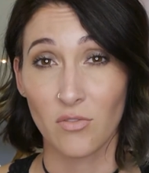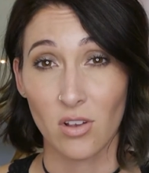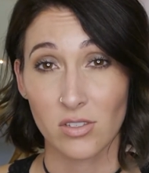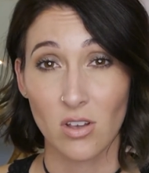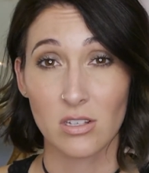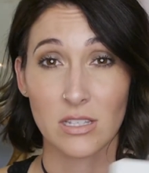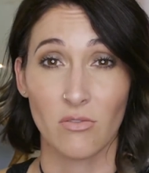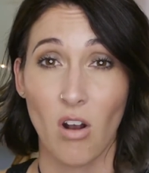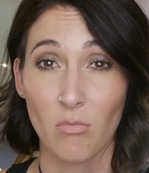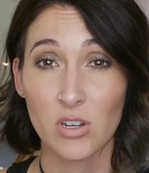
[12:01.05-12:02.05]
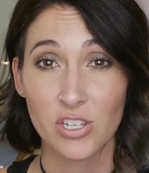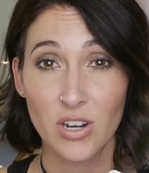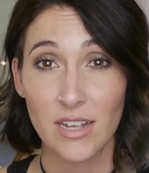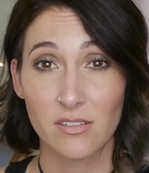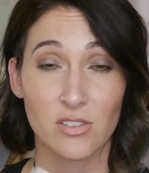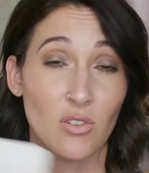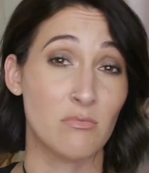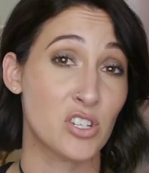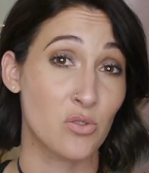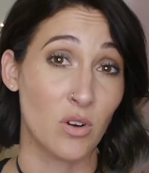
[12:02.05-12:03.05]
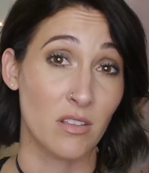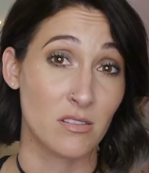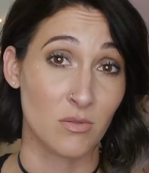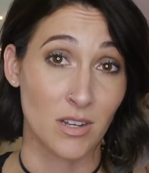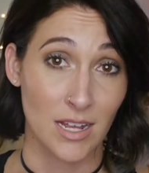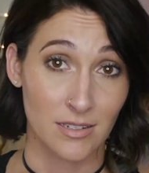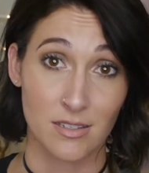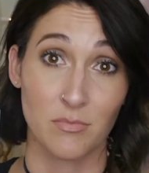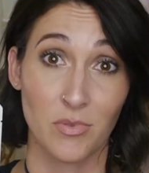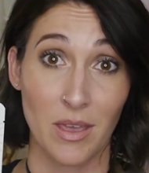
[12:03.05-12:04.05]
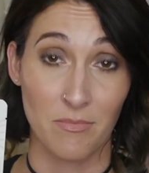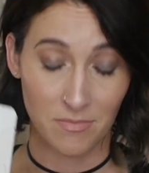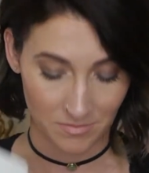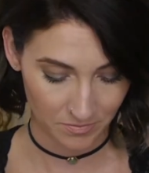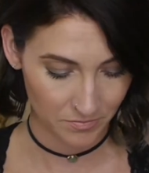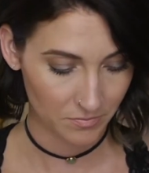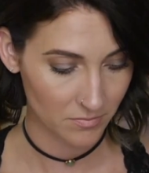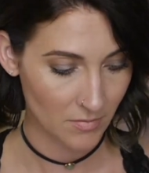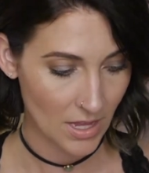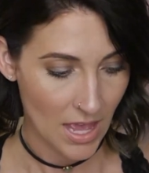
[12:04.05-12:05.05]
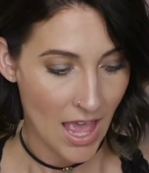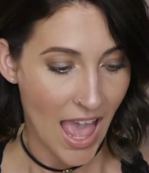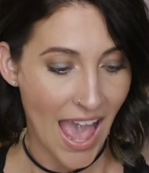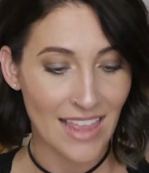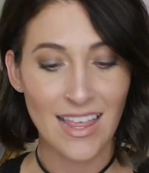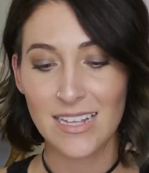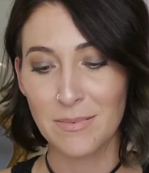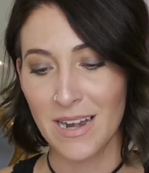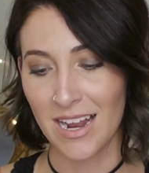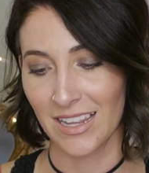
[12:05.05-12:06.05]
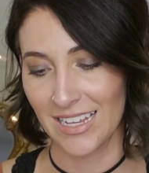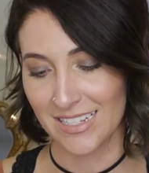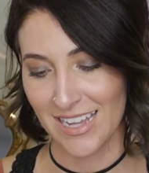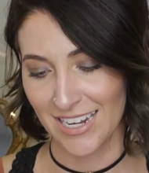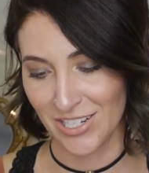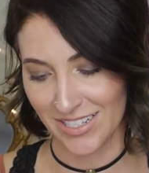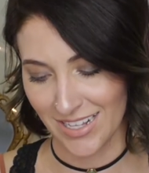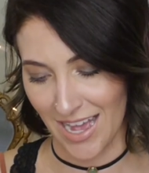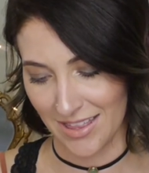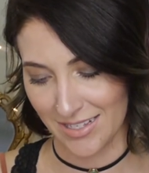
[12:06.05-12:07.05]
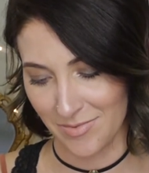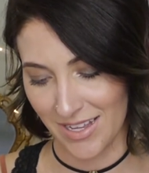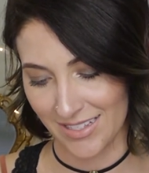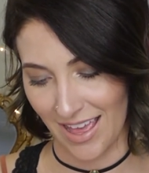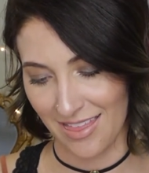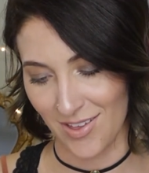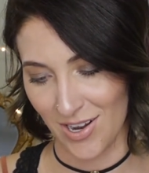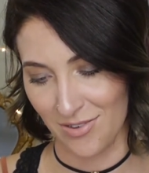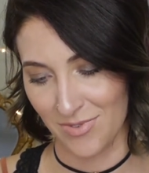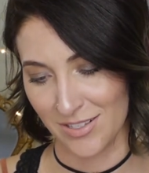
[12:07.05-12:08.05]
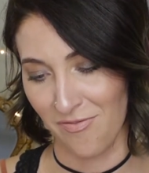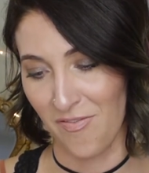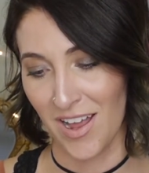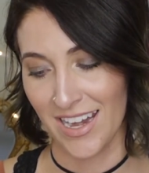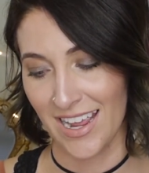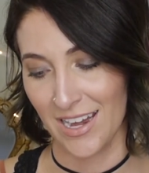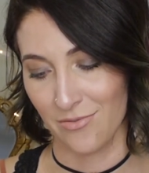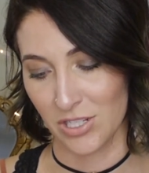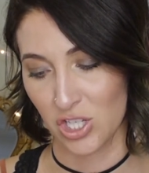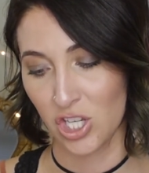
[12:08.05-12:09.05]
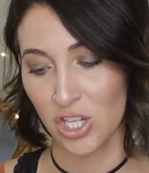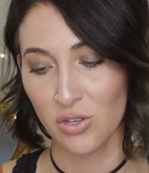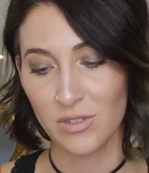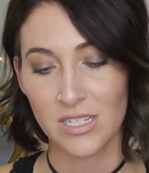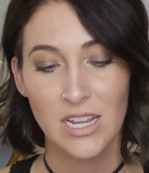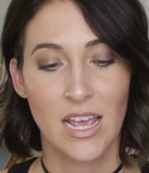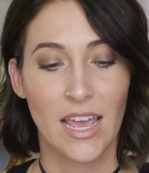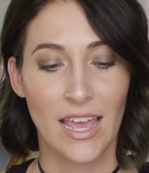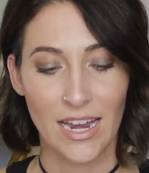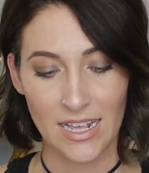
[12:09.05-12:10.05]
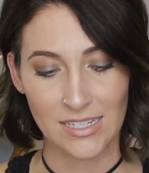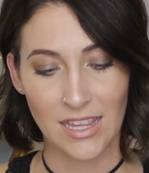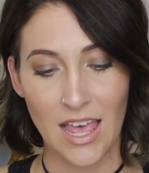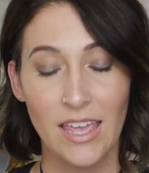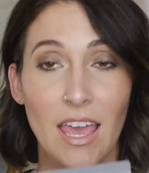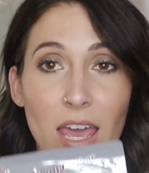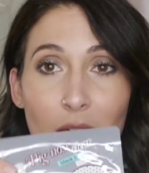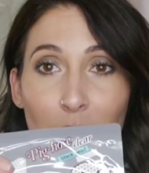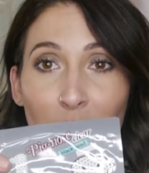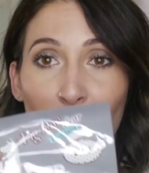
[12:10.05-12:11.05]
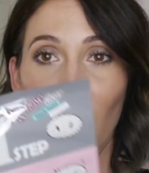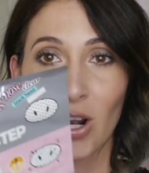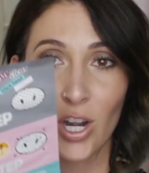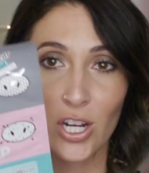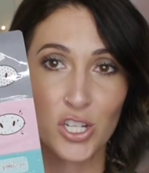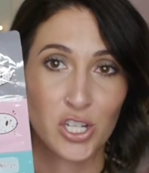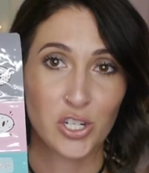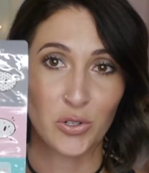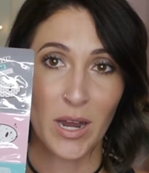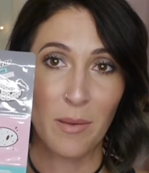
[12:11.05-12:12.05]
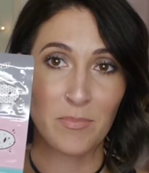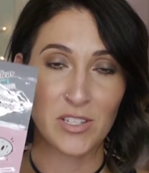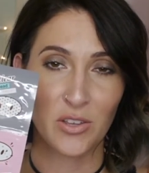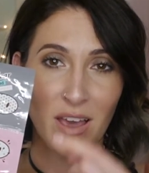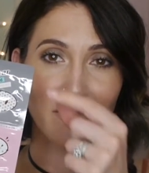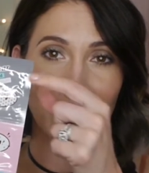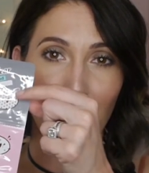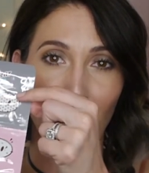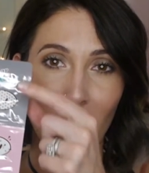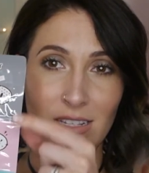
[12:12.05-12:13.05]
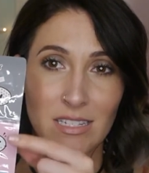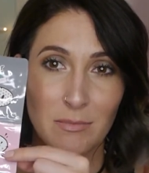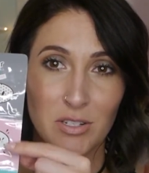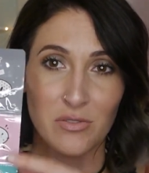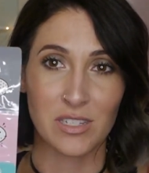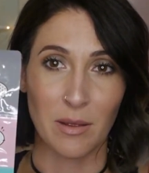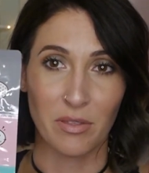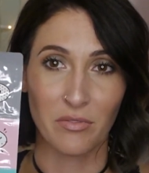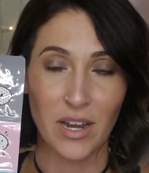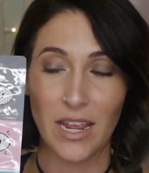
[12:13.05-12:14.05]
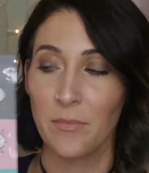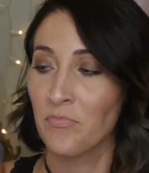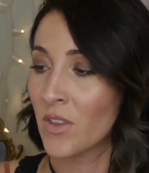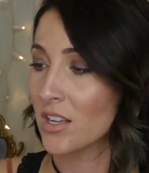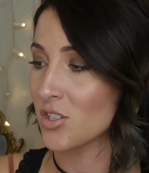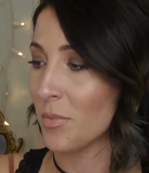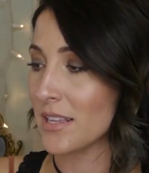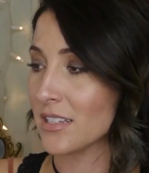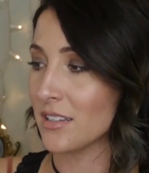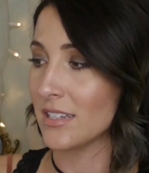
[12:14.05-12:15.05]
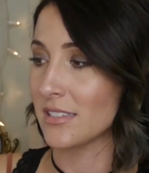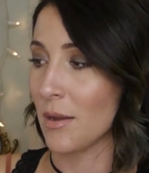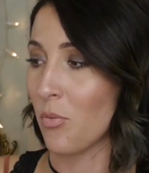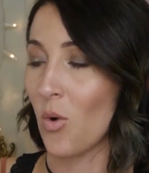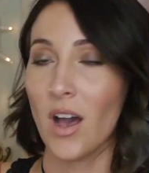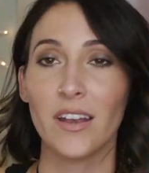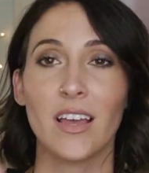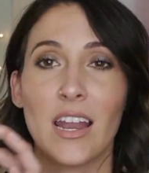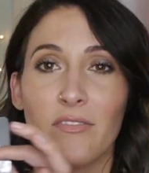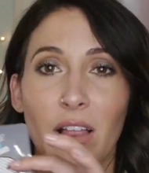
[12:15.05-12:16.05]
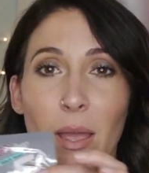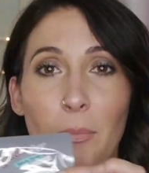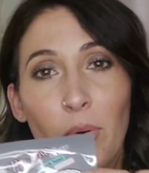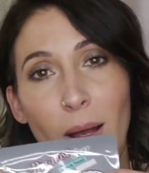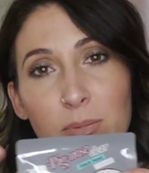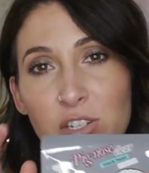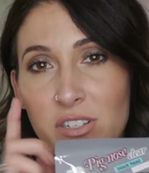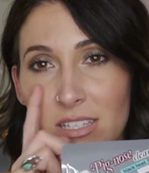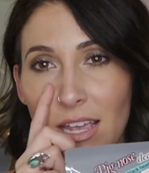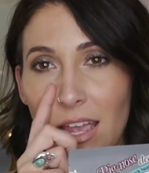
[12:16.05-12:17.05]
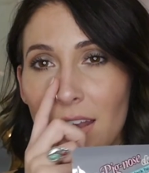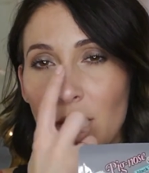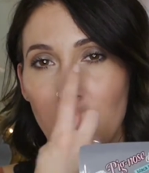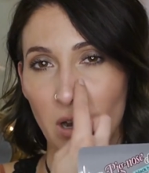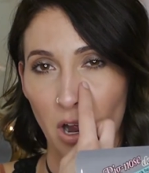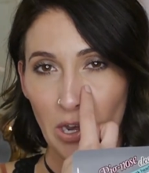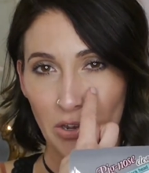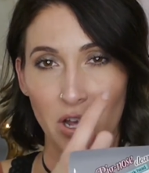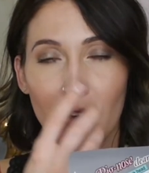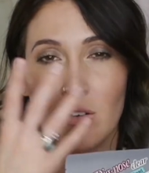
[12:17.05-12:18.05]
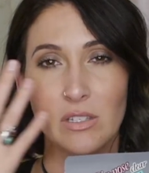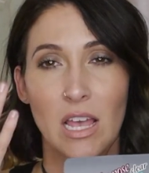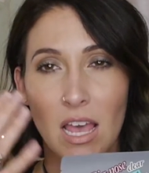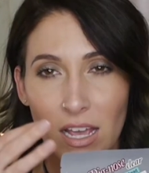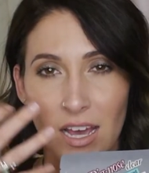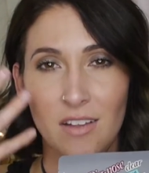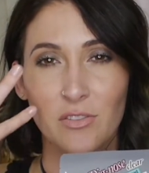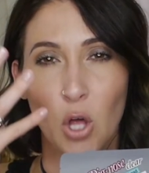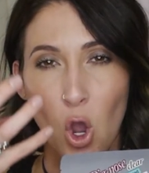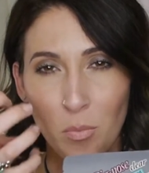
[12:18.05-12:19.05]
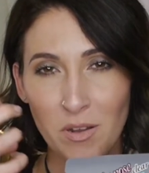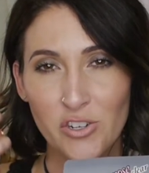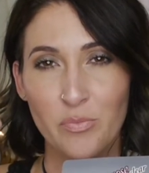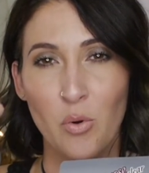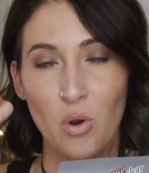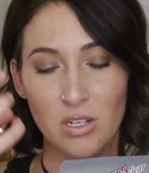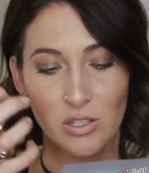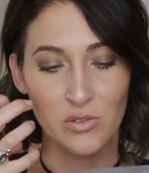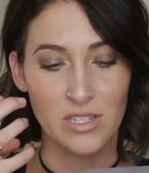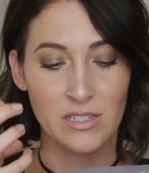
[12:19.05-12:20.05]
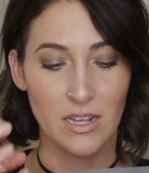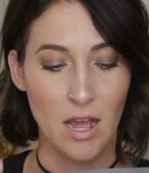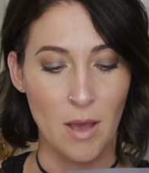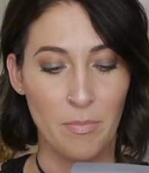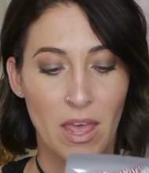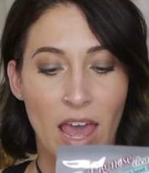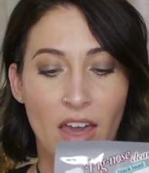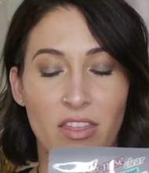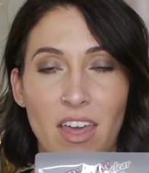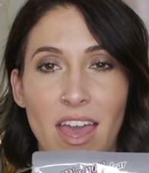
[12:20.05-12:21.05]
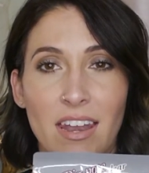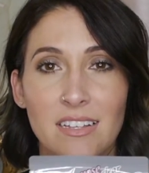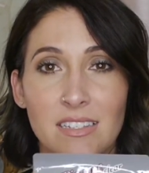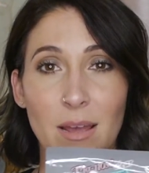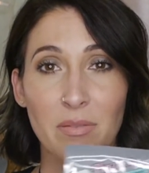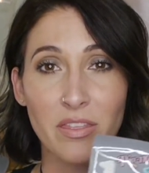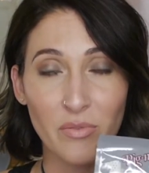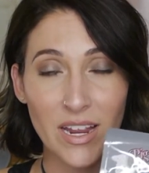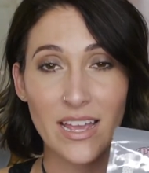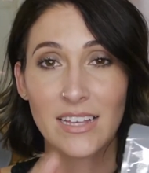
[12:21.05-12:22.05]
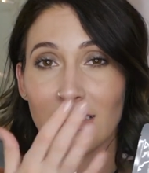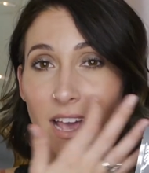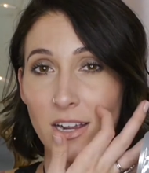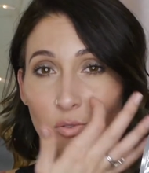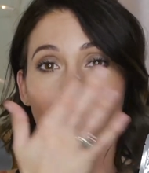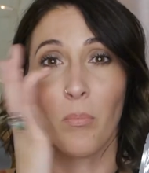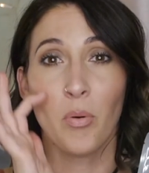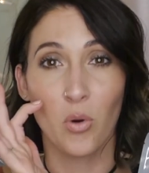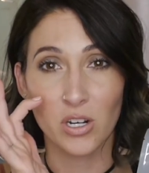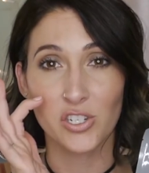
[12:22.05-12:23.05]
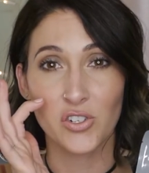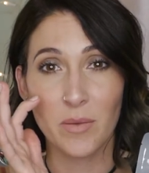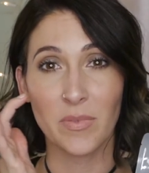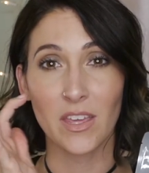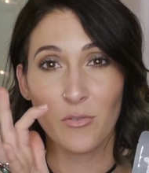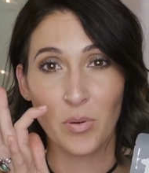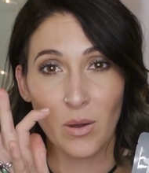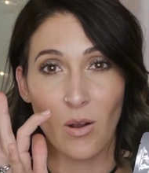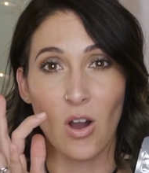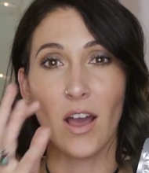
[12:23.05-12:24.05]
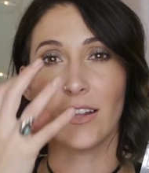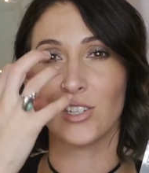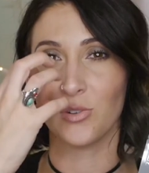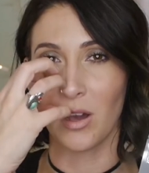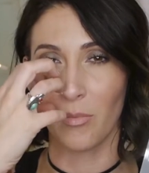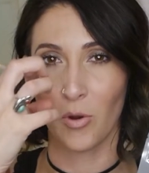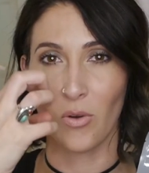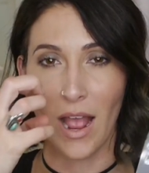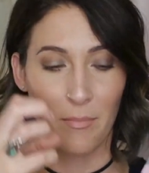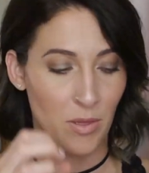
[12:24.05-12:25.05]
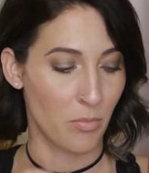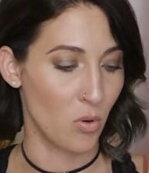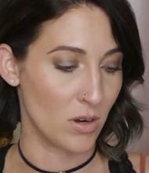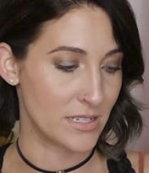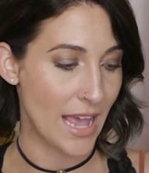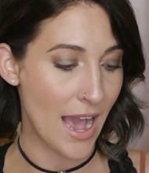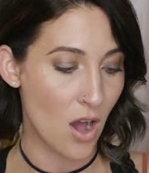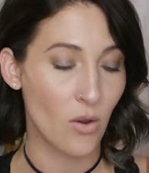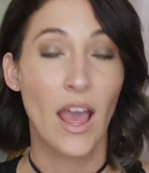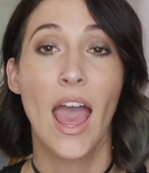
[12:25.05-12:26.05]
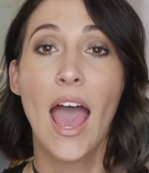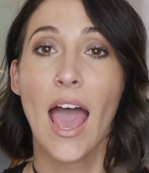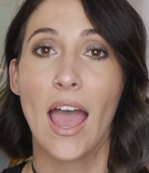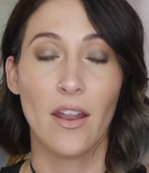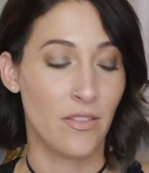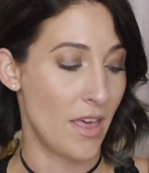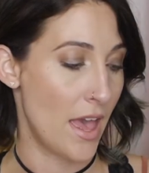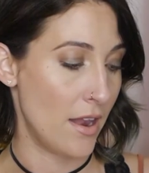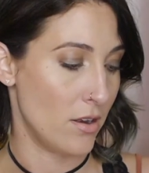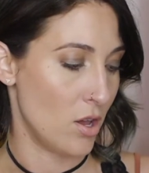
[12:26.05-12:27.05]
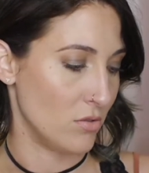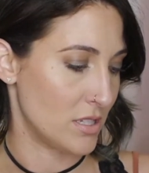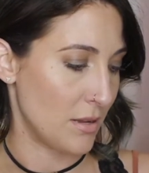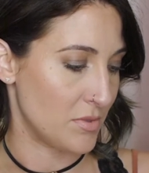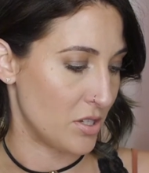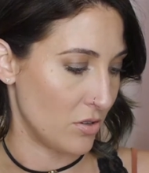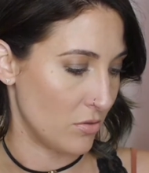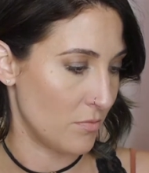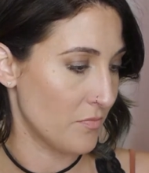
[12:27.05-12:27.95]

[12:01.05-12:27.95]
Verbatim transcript: the Raw Sauce and the Raw Moisturizer, so I'm sure this will not disappoint. And last but not least, I just got this because I thought it was funny and it was cute. It is like a pore strip, so you have step one, step two, step three. So basically step one kind of like preps your skin, you put it on your nose, kind of opens your pores, loosens it up. Then step three is the actual pore strip that you put on to help grab the pores out. And then, no, step two,